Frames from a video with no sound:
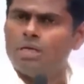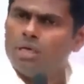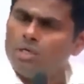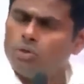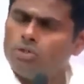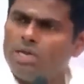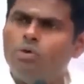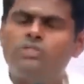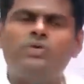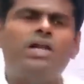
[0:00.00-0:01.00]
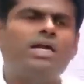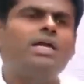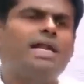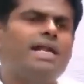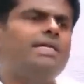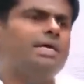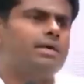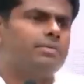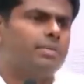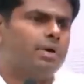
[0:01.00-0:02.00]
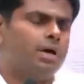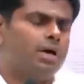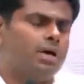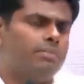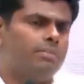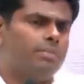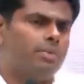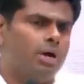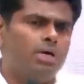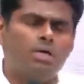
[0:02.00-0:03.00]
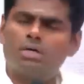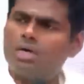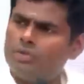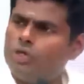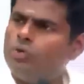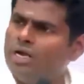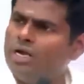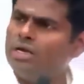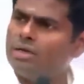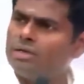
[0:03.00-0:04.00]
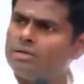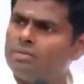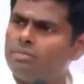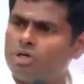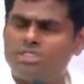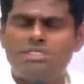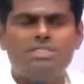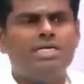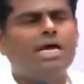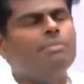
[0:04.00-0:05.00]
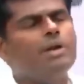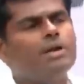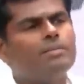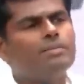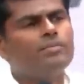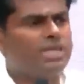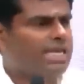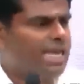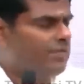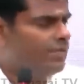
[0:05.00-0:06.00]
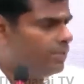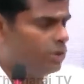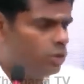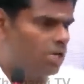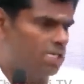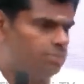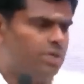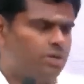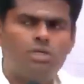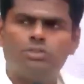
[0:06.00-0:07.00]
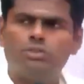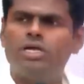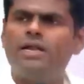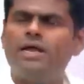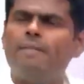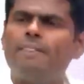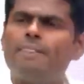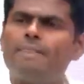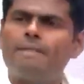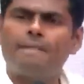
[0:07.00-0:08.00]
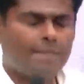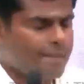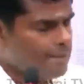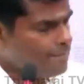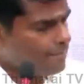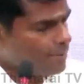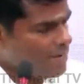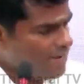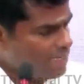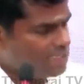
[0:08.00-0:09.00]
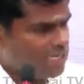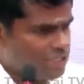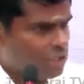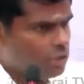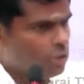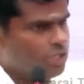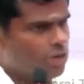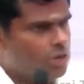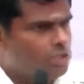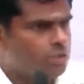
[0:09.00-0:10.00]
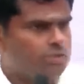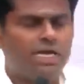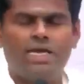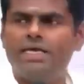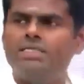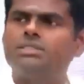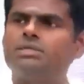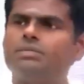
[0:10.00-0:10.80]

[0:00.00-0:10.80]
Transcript: 2-3 books were written later on the UN process that happened, which I gave in my Tughlaq speech also that day. Later, Shashi Tharoor ji also says,